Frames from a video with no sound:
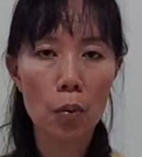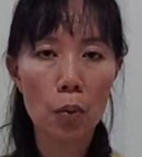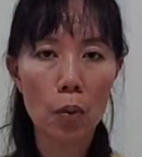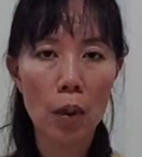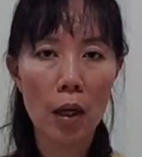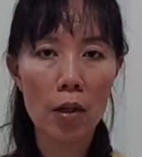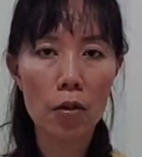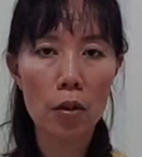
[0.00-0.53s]

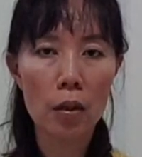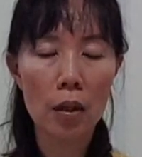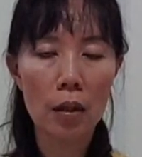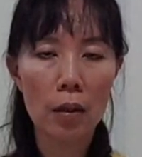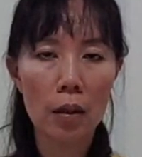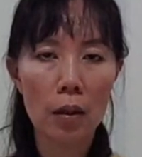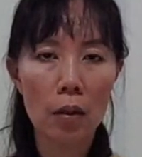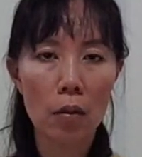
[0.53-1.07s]
who
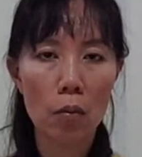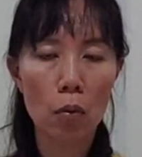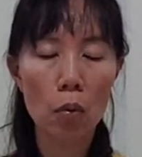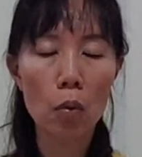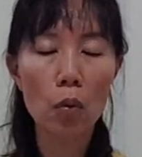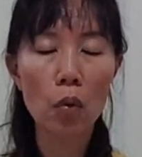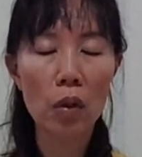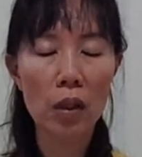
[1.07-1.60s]
actually
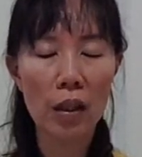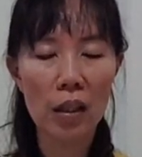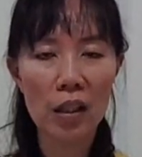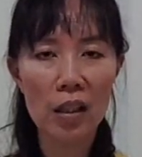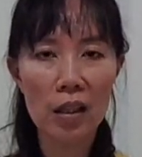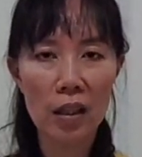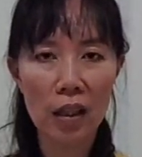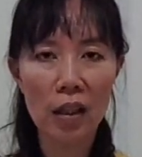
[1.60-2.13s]
do
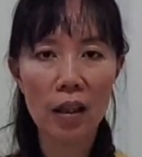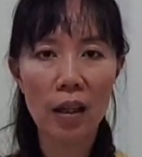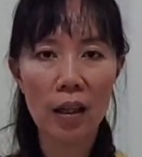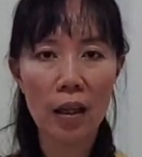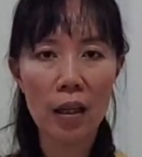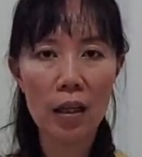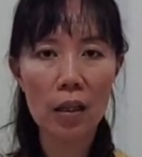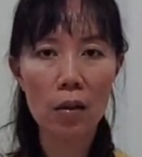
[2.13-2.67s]
really need
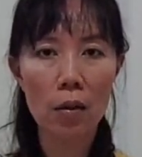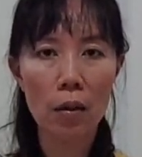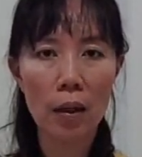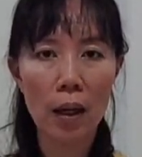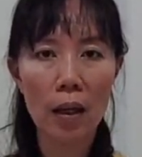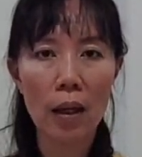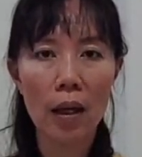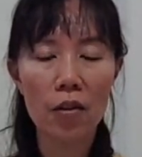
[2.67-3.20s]
it you
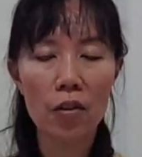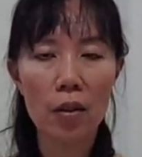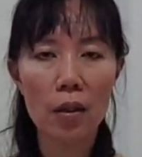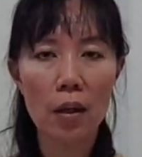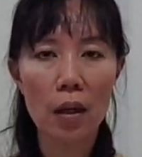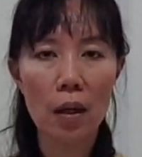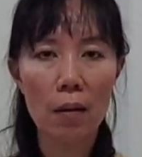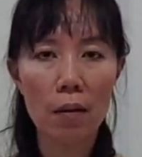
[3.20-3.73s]
can actually
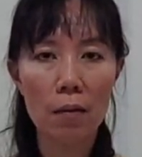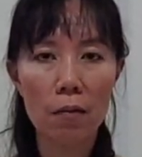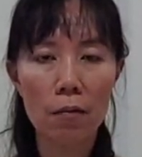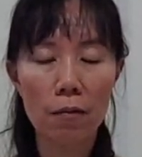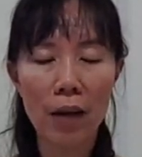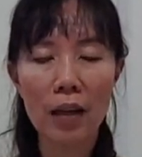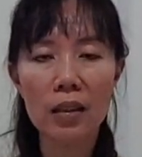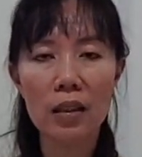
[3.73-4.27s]

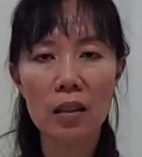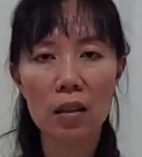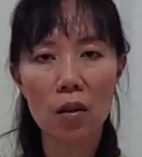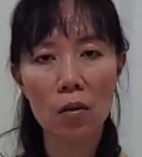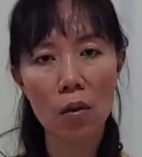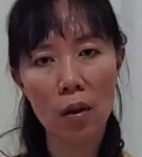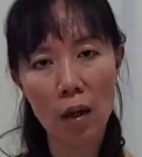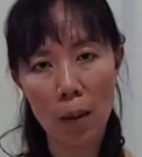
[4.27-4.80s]
invest in
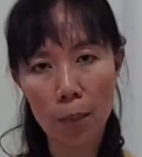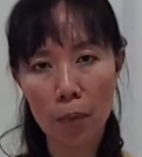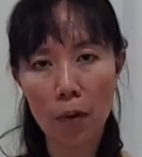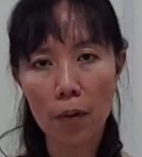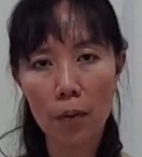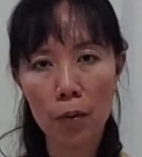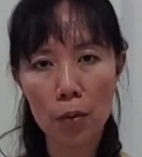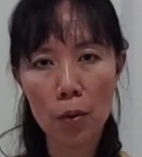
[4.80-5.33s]
the yoga
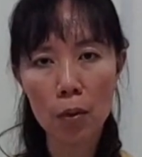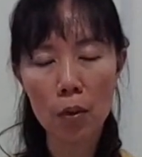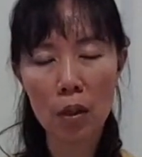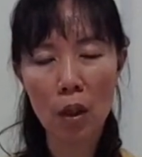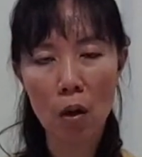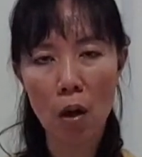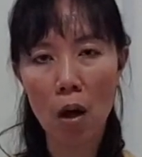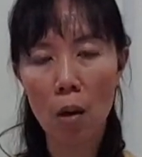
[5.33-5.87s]
prop also.
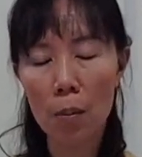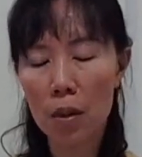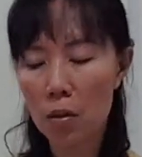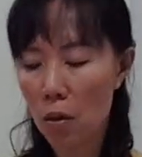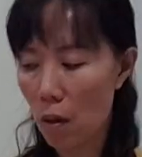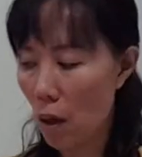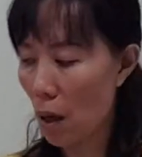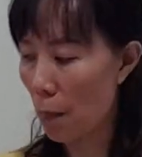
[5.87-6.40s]
The common
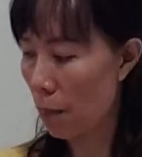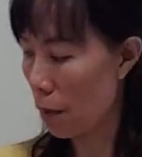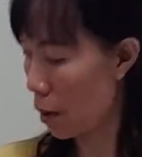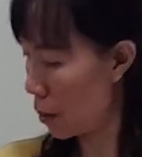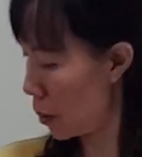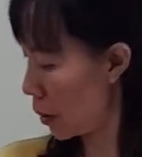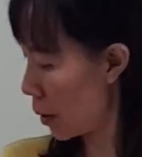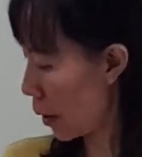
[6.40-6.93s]
yoga
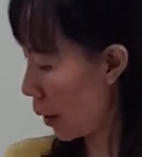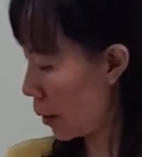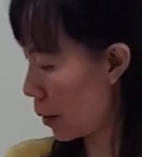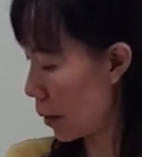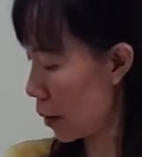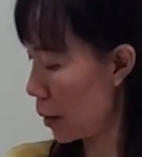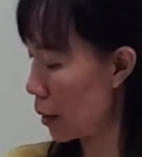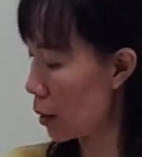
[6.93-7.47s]
prop is like
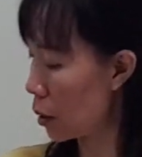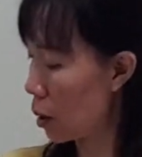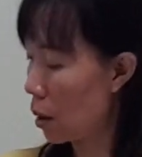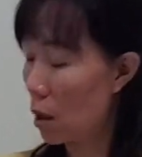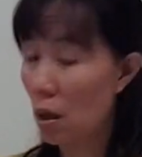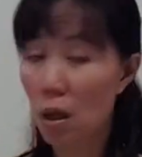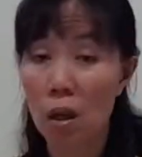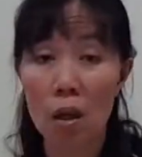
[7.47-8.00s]
this
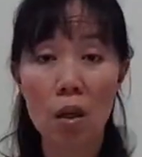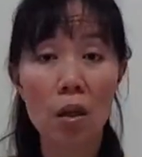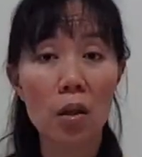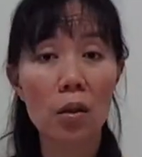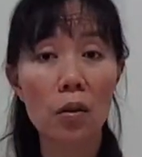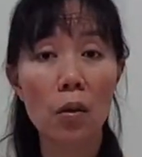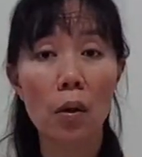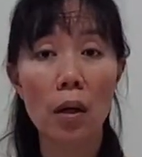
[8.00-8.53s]

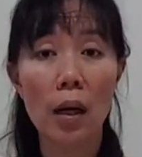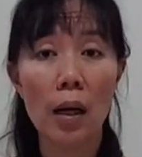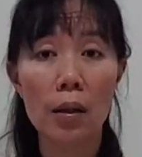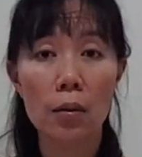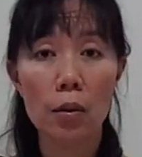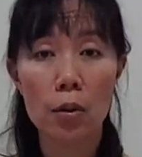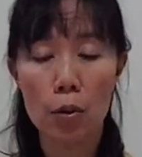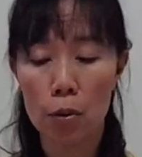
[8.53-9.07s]

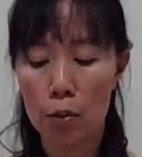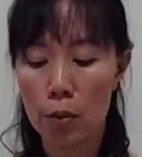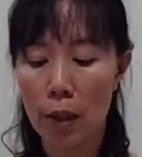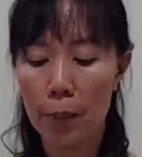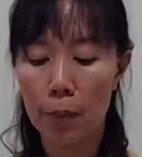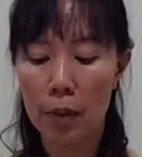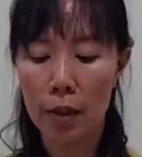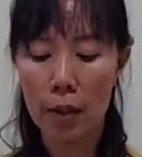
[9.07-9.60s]
yoga
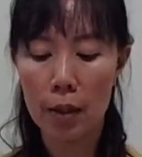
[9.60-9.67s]
strap